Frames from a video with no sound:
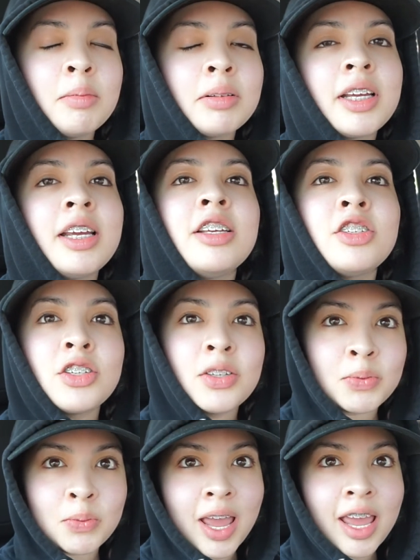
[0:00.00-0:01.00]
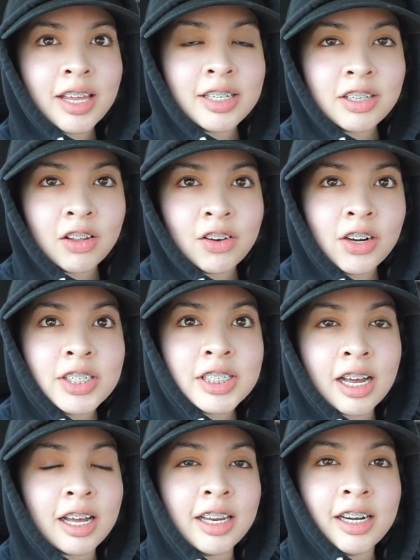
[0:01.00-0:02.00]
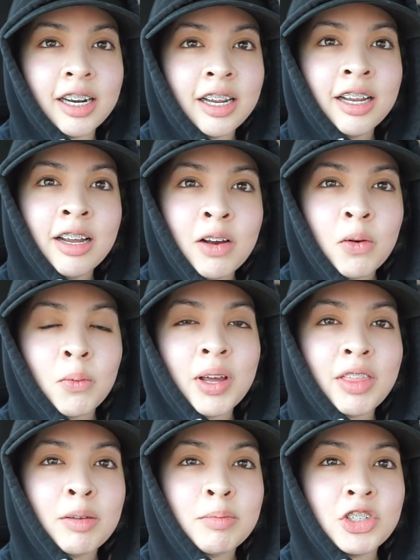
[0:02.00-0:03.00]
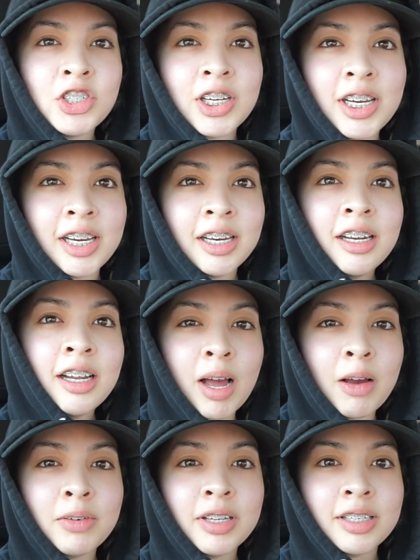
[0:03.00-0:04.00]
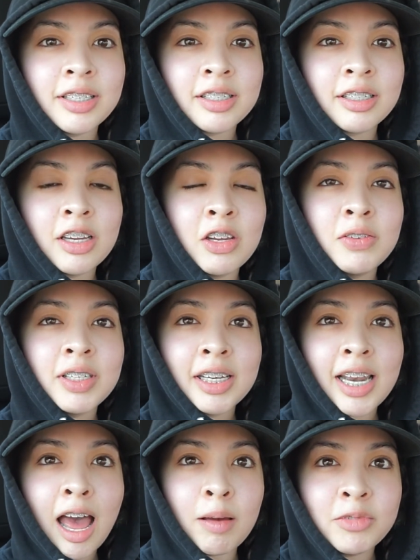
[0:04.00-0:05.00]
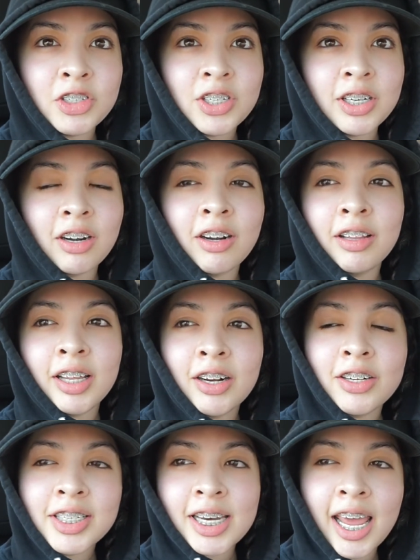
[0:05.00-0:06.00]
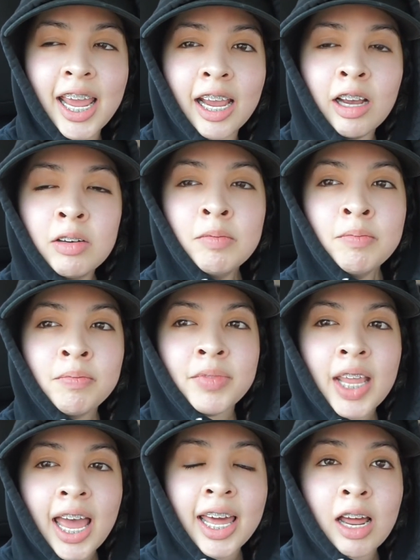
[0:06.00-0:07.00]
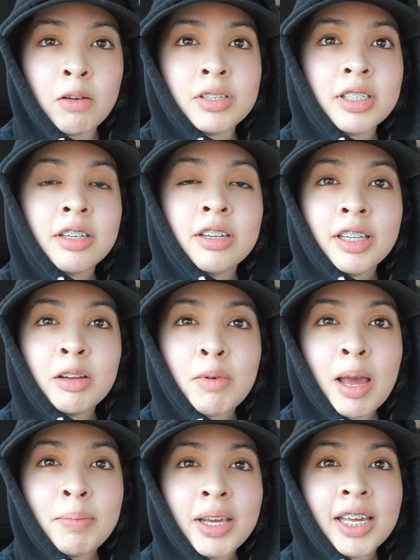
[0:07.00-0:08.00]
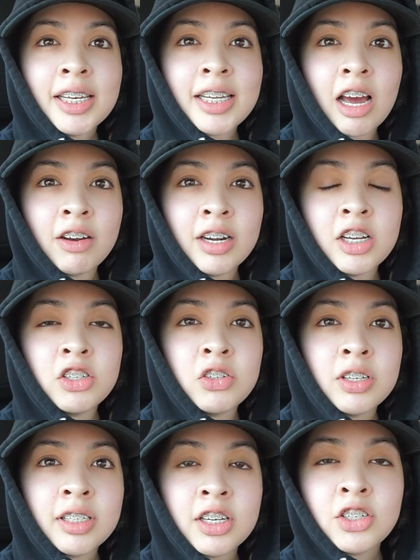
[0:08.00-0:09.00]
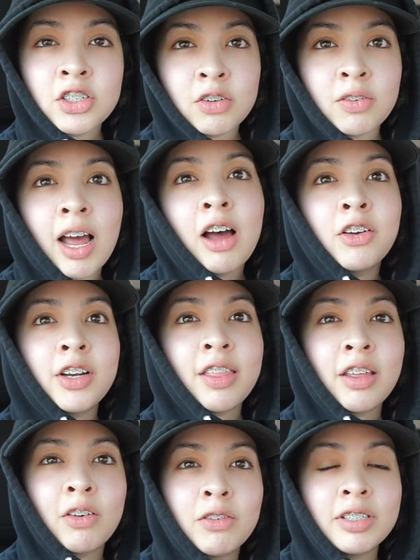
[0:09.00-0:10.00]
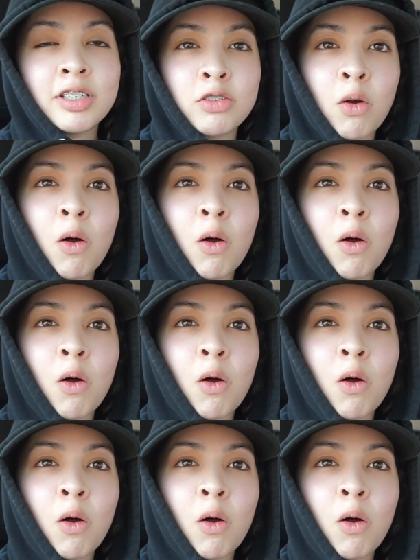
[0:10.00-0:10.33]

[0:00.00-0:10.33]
please just wait until they're done with the machine. I was using an ab machine earlier today and I was literally wiping it down, and as soon as I turned around, there was this